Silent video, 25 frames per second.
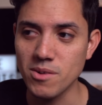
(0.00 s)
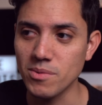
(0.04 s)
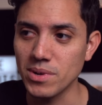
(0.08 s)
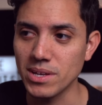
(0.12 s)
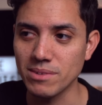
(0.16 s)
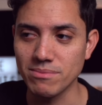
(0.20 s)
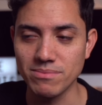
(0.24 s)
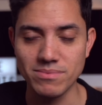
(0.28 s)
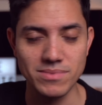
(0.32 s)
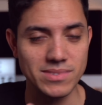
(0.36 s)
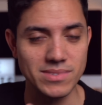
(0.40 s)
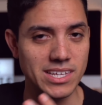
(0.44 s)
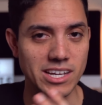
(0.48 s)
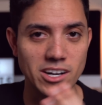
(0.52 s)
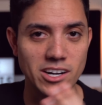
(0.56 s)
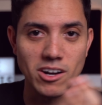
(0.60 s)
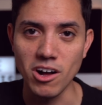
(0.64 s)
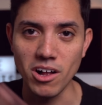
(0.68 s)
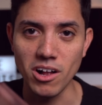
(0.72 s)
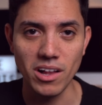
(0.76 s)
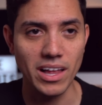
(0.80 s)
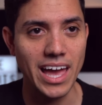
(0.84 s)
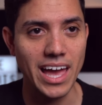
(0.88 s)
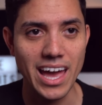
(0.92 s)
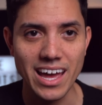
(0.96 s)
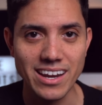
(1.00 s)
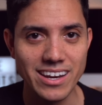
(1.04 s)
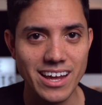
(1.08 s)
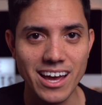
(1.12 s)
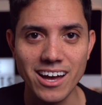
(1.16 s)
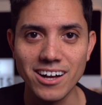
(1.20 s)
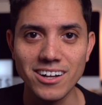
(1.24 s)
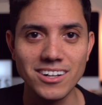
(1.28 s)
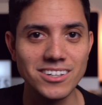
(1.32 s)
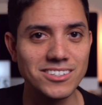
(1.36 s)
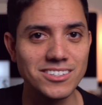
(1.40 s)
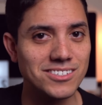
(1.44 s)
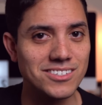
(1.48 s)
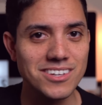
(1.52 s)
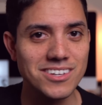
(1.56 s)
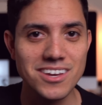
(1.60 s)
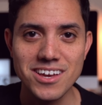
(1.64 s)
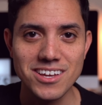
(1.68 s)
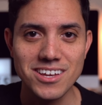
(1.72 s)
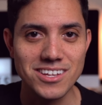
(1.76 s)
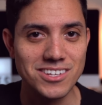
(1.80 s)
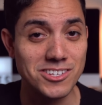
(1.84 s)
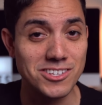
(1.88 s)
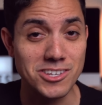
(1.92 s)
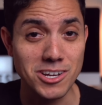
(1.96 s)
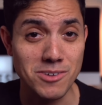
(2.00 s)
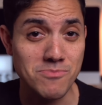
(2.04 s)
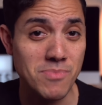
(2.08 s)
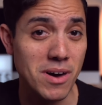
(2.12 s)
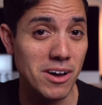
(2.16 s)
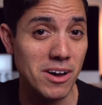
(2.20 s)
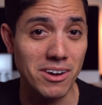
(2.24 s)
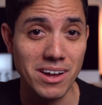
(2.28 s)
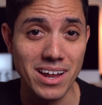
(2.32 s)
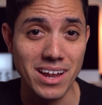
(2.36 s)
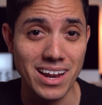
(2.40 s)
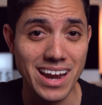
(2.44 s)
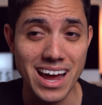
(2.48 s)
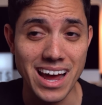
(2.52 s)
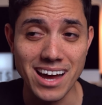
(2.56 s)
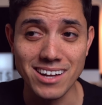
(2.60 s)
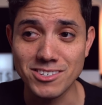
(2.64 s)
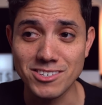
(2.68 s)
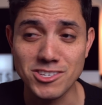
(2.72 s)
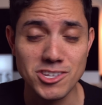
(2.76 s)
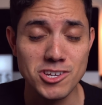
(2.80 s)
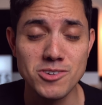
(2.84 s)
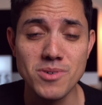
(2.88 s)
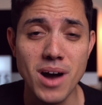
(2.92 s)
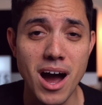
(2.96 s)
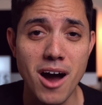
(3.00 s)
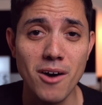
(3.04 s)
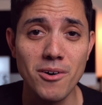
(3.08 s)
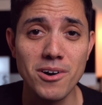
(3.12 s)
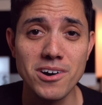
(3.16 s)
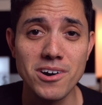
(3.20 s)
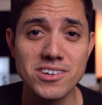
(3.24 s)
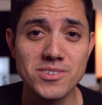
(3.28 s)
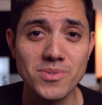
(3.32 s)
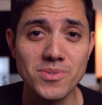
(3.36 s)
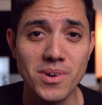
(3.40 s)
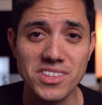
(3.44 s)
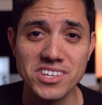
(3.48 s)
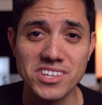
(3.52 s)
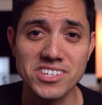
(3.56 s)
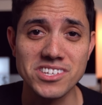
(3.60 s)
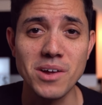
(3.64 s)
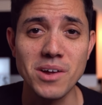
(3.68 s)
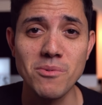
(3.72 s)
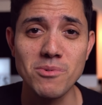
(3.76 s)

we did it all handheld. It took about 2 hours while the sun